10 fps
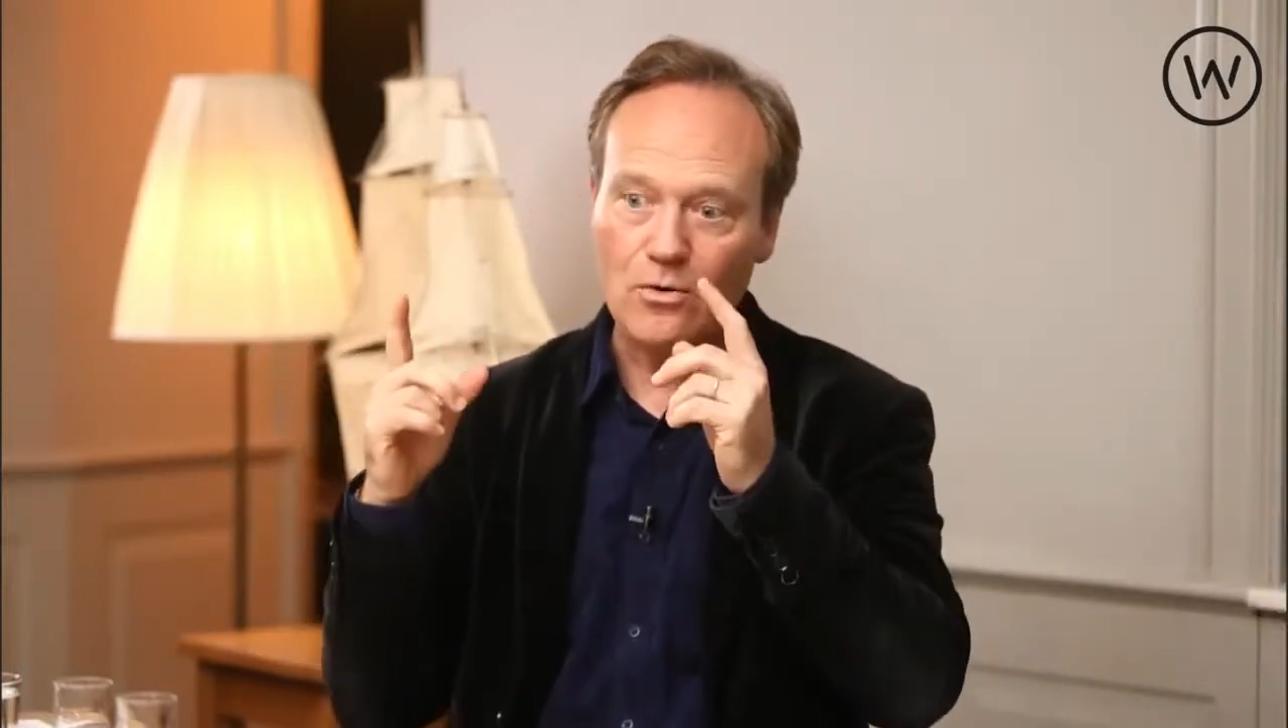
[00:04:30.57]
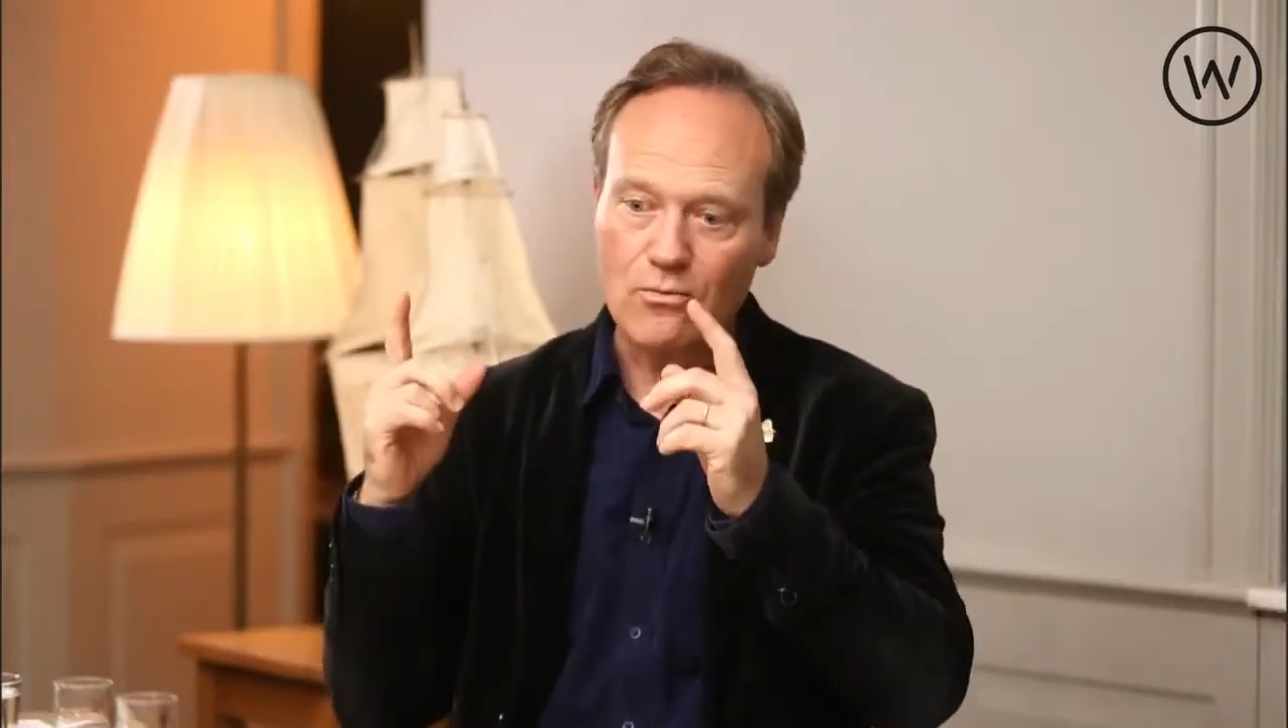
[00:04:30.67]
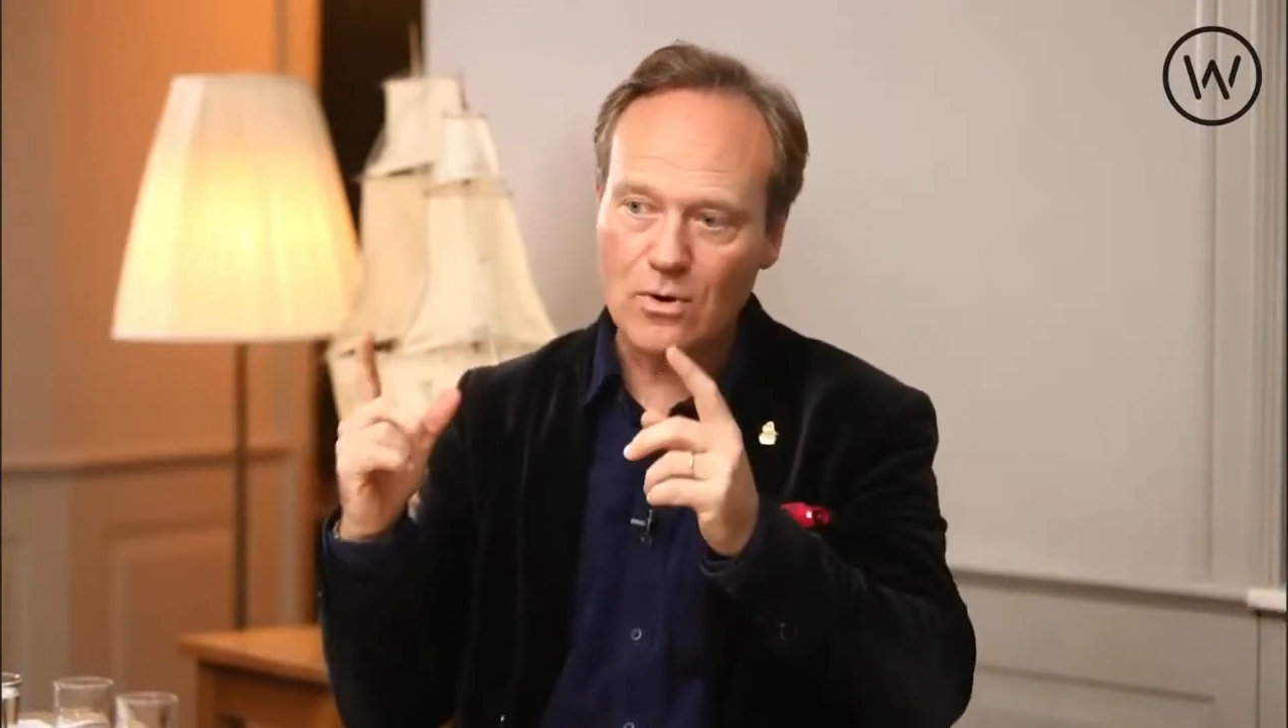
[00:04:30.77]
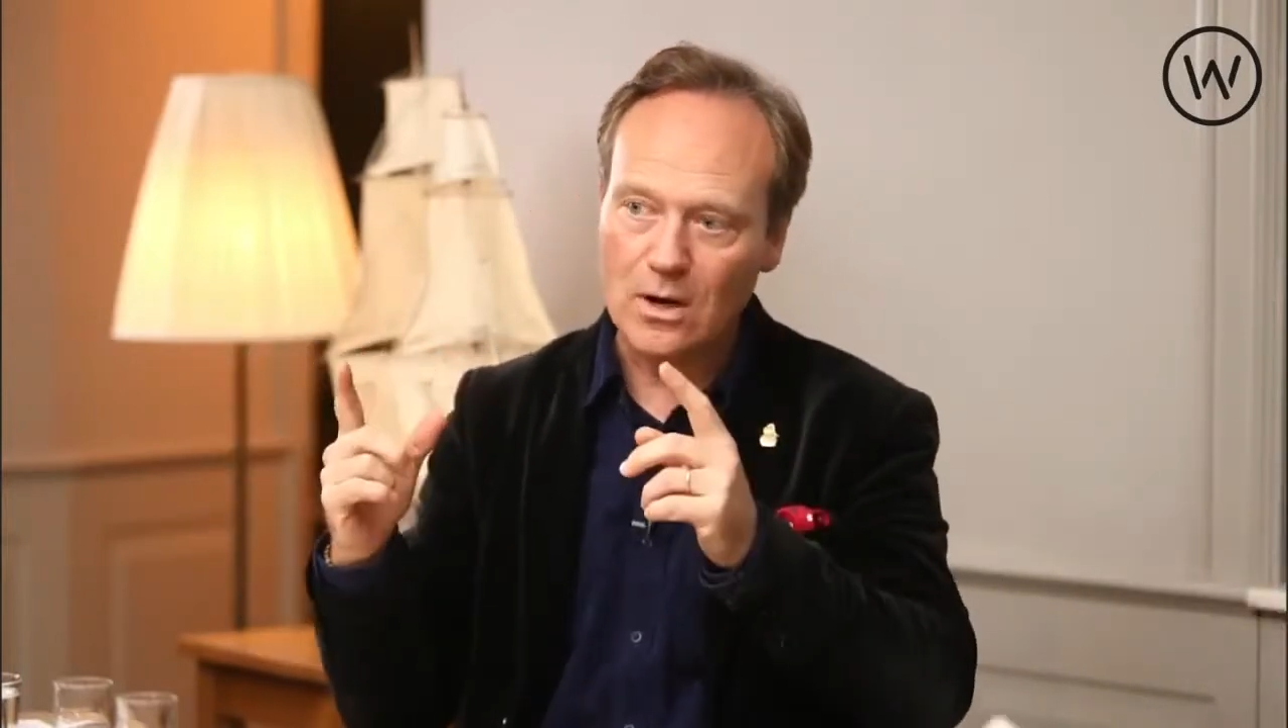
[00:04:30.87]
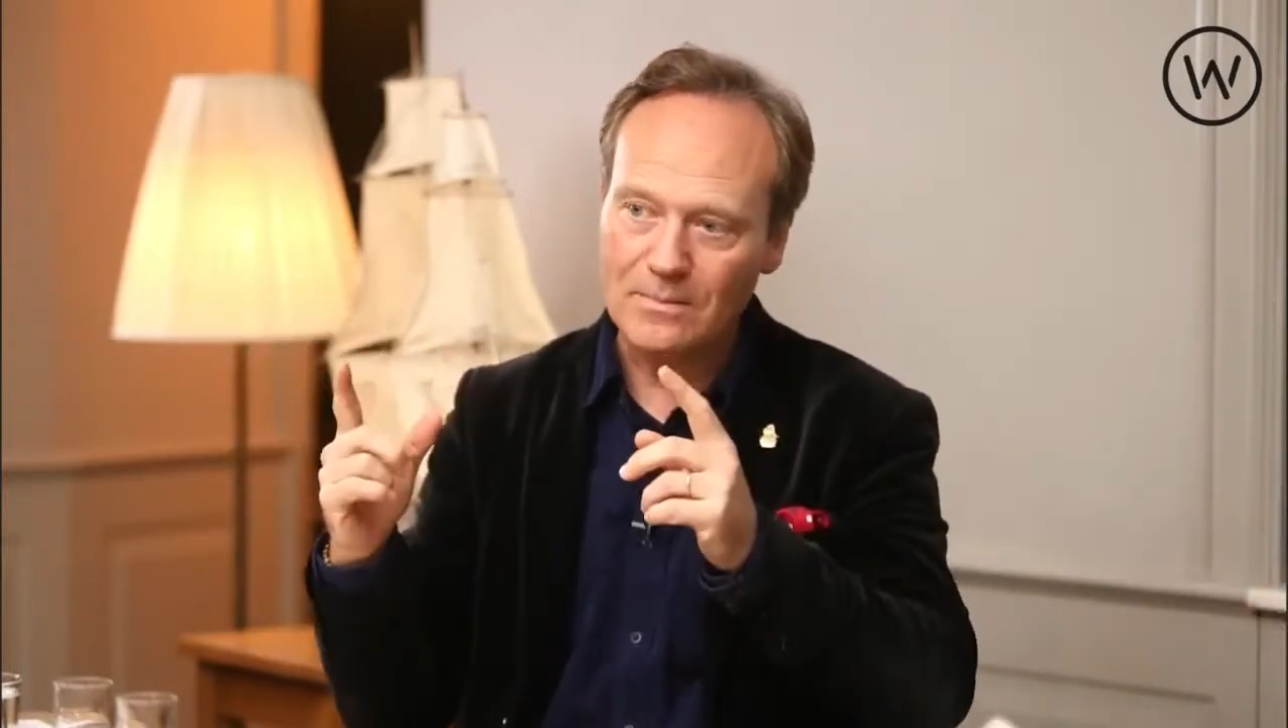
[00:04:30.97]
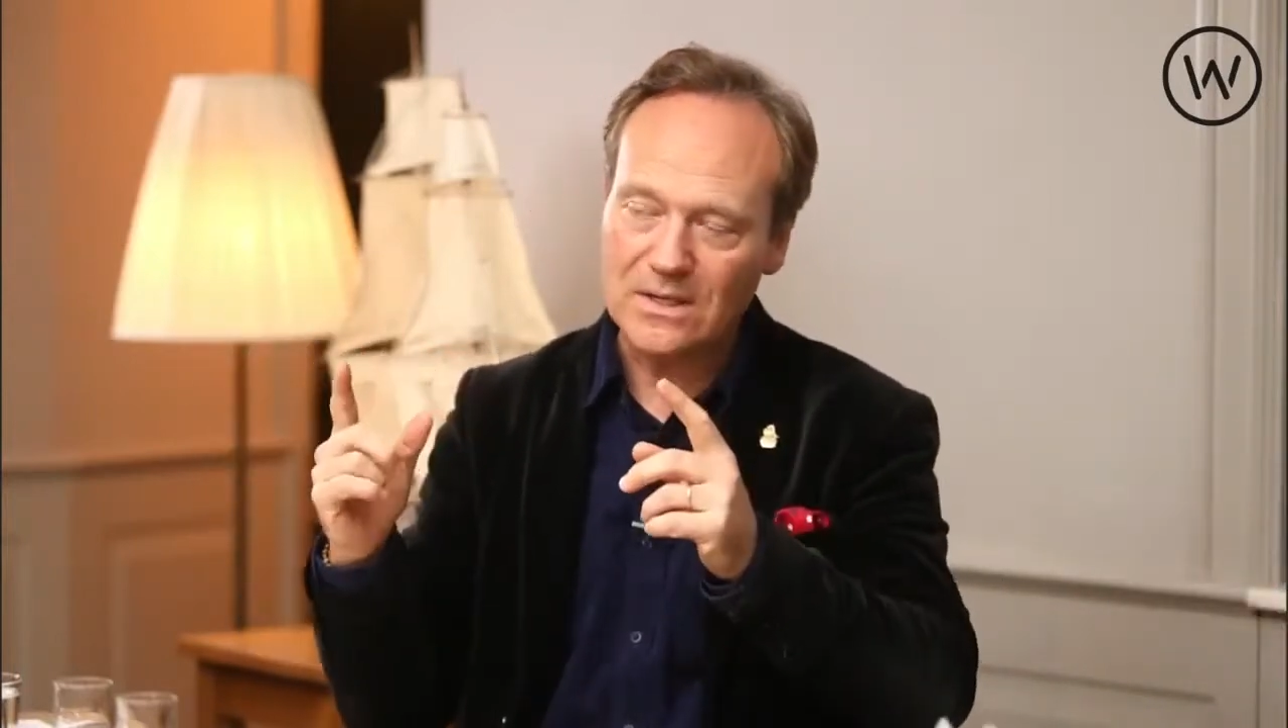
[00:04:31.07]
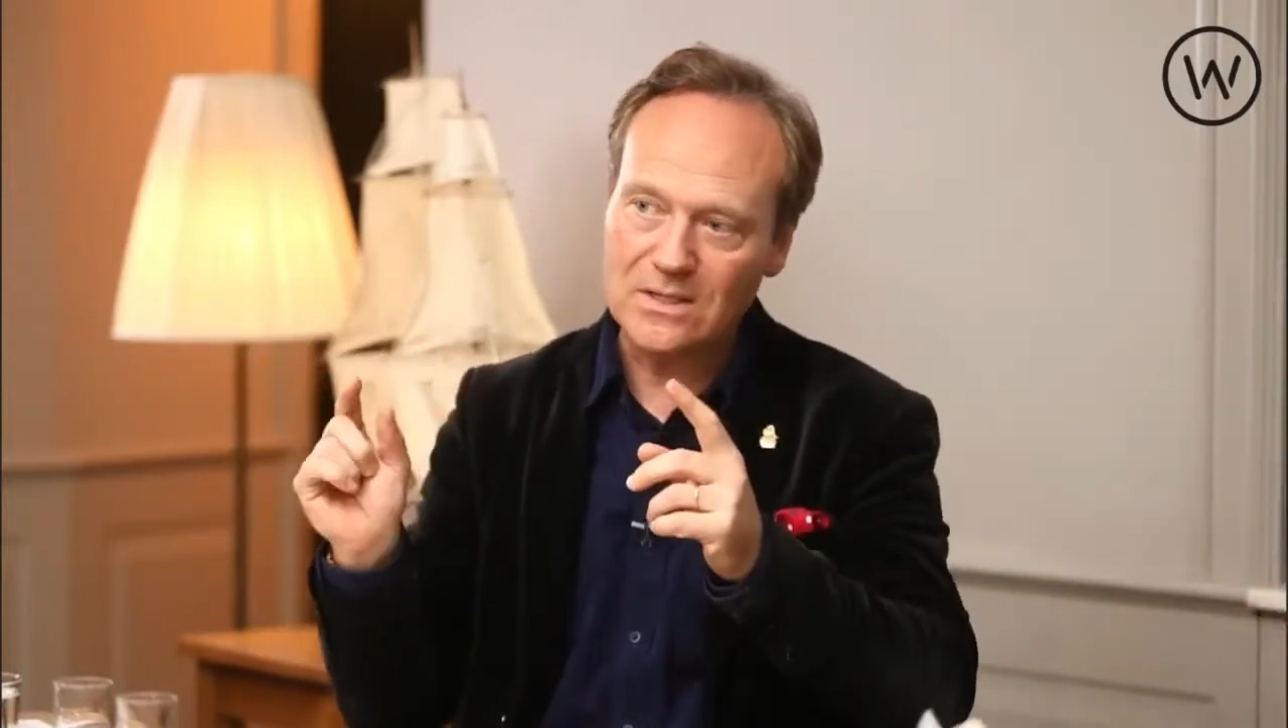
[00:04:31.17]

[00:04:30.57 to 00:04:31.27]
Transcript: a rum